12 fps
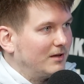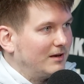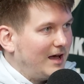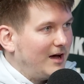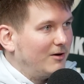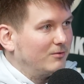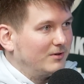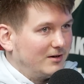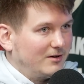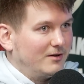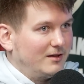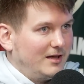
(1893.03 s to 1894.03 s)
and now they're
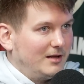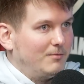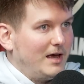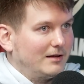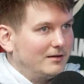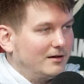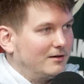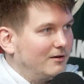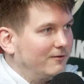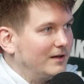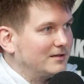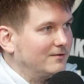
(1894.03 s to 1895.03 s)
going to get back their
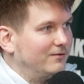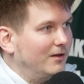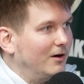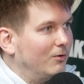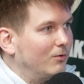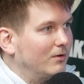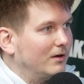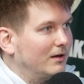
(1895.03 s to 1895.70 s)
offensive flow.